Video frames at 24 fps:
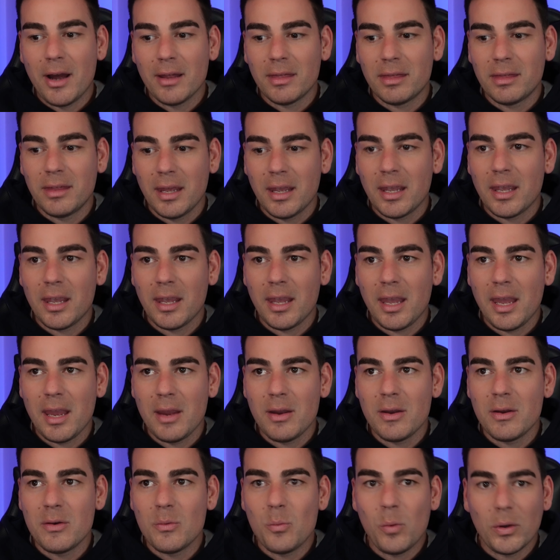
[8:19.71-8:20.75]
I think
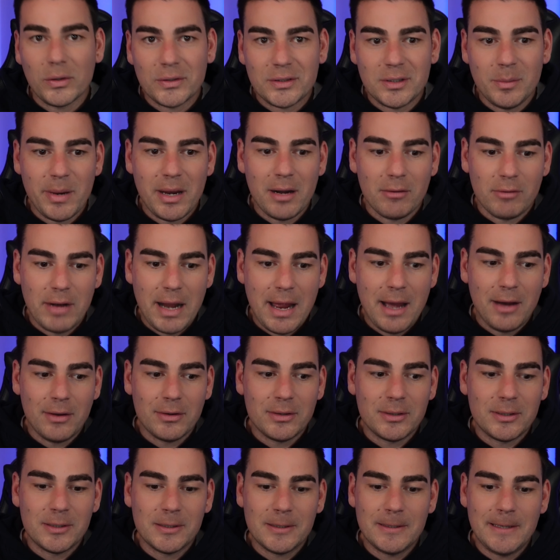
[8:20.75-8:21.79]
he wants to be
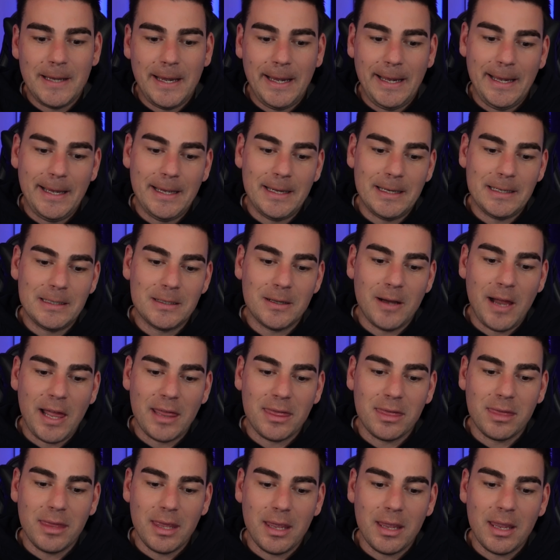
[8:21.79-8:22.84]
around, and I
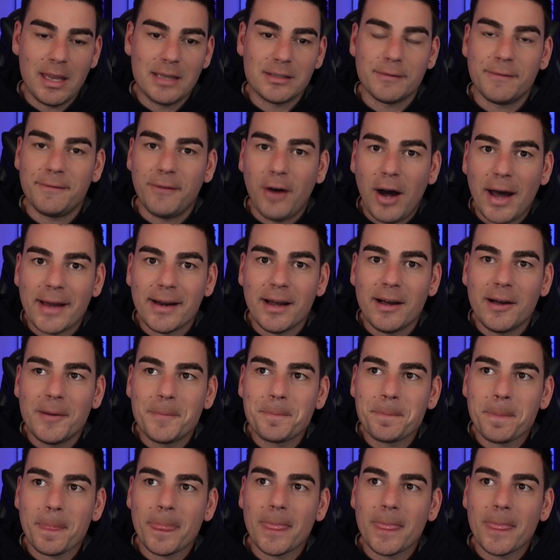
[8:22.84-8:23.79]
think he's a fighter,